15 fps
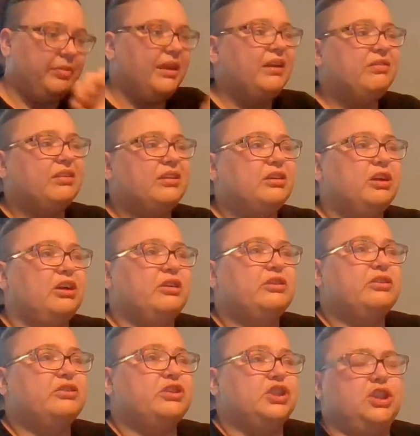is a little
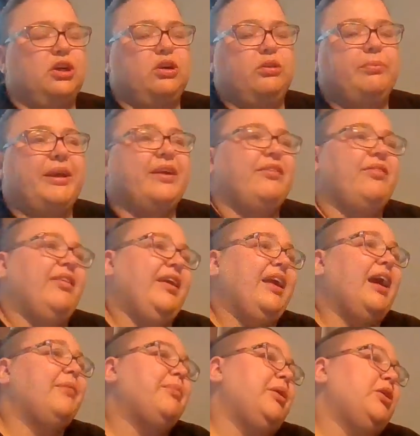harder to show because
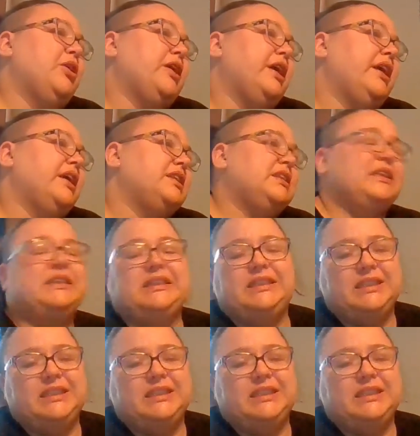like I've been cooking it since